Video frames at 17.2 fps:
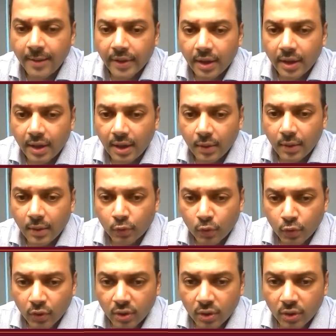I
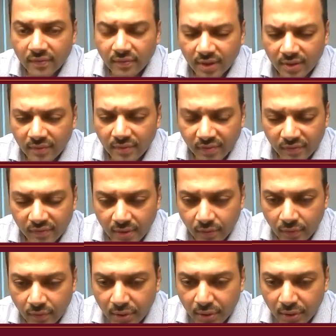wanted to give, and we've
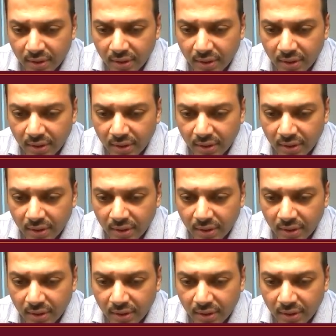covered,